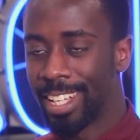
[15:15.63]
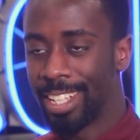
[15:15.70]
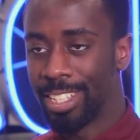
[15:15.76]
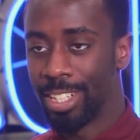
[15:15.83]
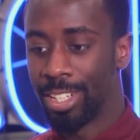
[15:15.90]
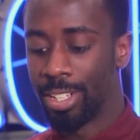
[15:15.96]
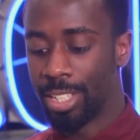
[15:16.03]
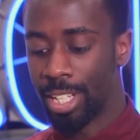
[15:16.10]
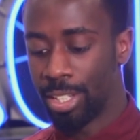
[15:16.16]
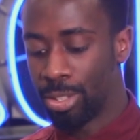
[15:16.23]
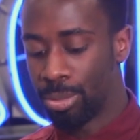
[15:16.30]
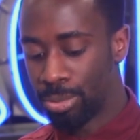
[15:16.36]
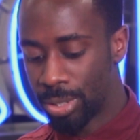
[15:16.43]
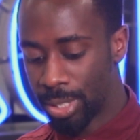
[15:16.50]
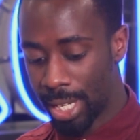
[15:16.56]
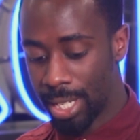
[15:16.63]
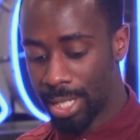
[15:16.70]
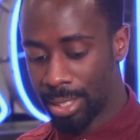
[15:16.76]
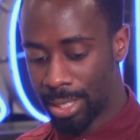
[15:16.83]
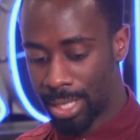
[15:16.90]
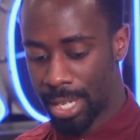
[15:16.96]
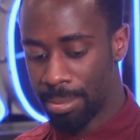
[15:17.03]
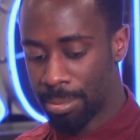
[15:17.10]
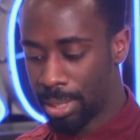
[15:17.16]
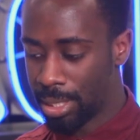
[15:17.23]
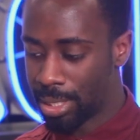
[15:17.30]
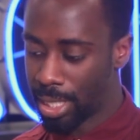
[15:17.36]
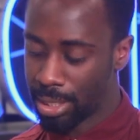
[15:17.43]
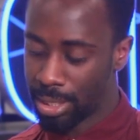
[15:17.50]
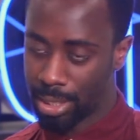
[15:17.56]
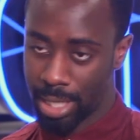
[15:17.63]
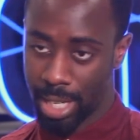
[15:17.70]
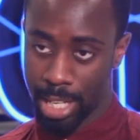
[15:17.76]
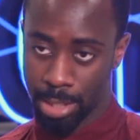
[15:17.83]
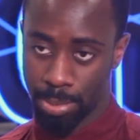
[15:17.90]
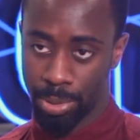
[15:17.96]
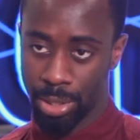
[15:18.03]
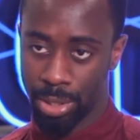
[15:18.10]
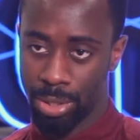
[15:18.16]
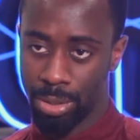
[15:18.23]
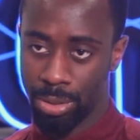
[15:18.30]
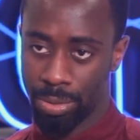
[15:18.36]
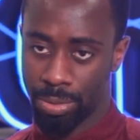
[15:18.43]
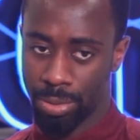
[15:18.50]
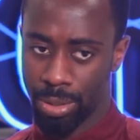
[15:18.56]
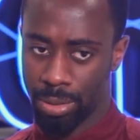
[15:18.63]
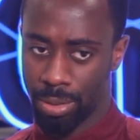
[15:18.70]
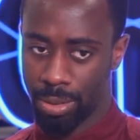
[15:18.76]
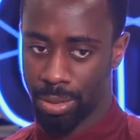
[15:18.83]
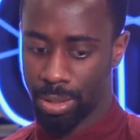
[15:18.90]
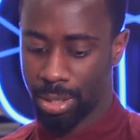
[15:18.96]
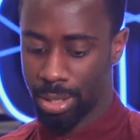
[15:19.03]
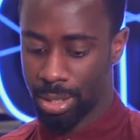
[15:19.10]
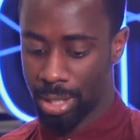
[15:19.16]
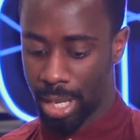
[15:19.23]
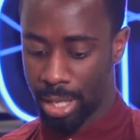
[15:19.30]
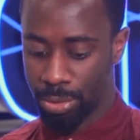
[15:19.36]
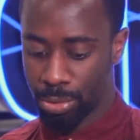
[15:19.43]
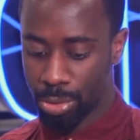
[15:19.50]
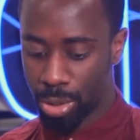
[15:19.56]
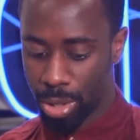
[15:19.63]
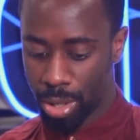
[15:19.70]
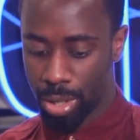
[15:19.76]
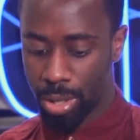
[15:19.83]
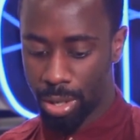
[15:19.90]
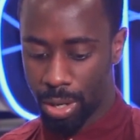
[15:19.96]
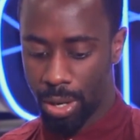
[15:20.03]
You know, and then you take them and you take the diaspora youth, like you've got